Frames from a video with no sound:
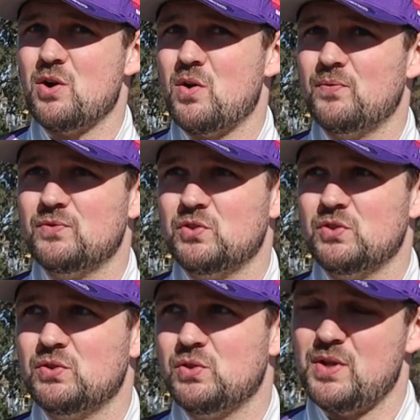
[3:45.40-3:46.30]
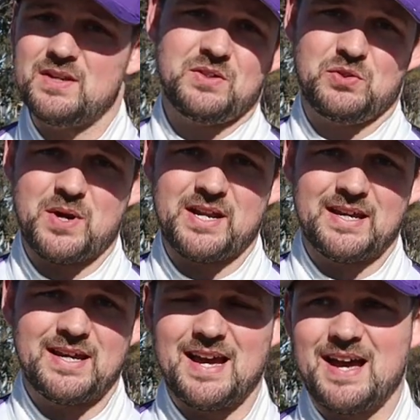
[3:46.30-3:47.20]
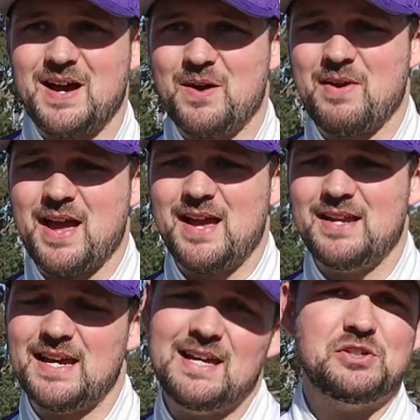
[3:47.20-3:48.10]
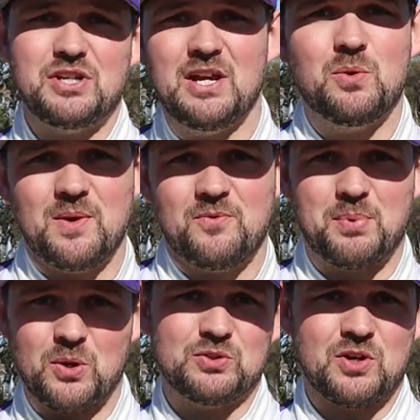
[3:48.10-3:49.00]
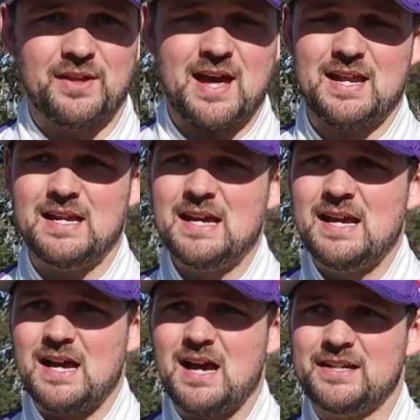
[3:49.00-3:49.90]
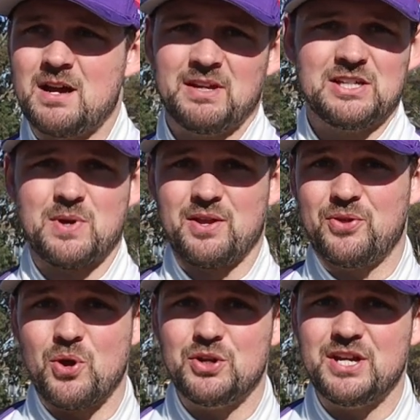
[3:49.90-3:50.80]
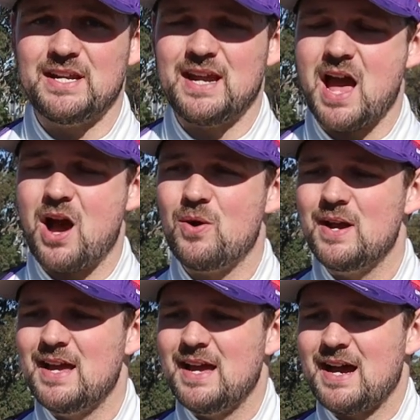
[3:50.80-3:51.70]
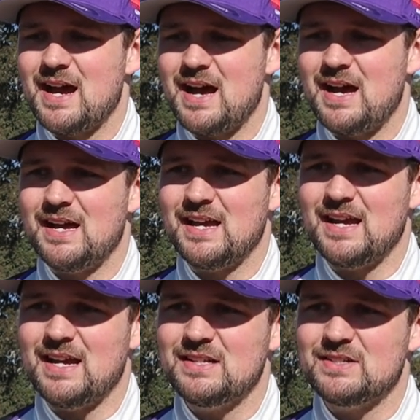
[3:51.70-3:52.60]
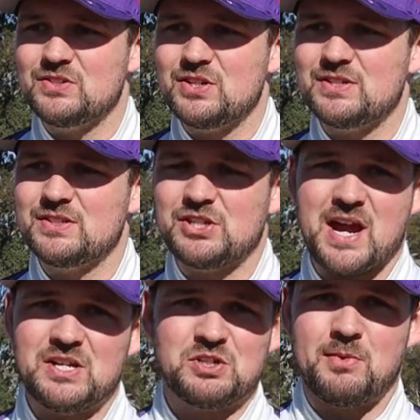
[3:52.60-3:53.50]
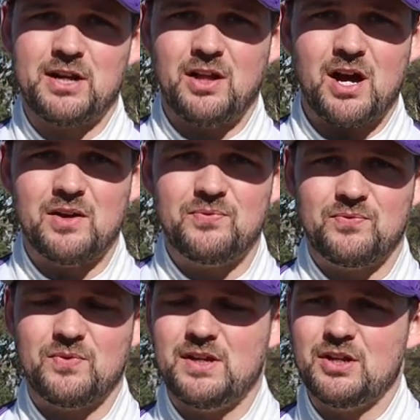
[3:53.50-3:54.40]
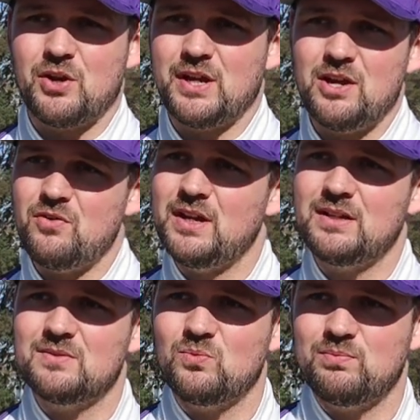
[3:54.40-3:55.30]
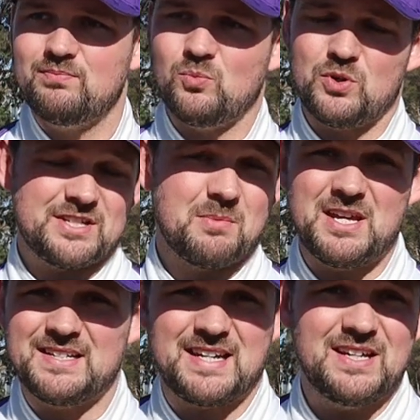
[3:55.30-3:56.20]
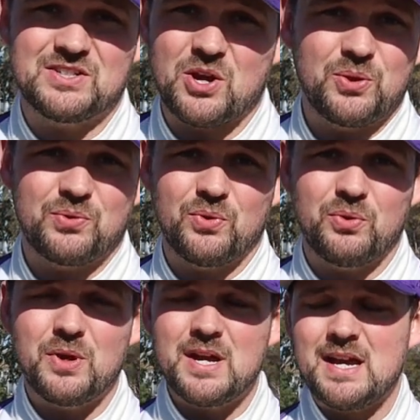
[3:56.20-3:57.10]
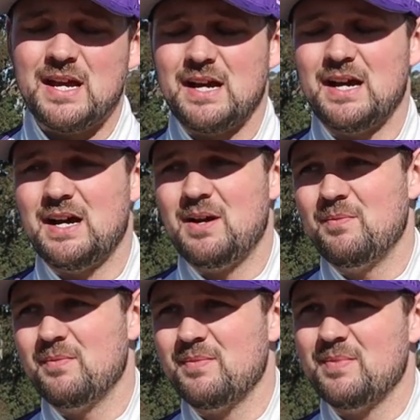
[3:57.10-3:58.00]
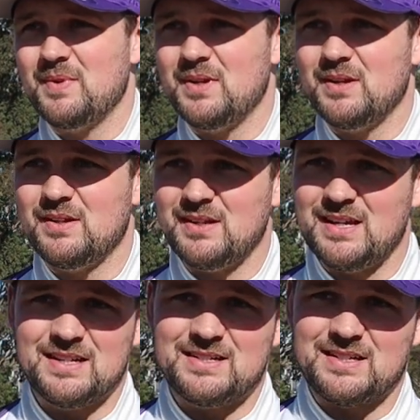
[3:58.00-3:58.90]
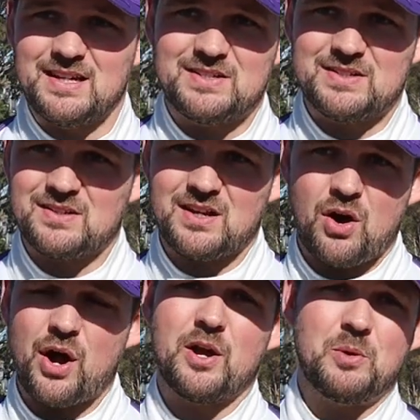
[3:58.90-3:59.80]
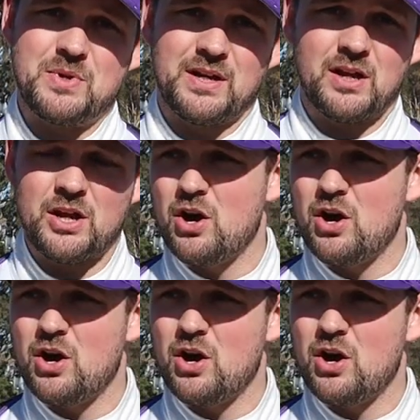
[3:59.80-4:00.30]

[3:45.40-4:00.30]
of 2020, and each year we've built on that, coming into our third year now. It's just changed my life. You know, hearing what some of these kids go through, it's eye-opening, and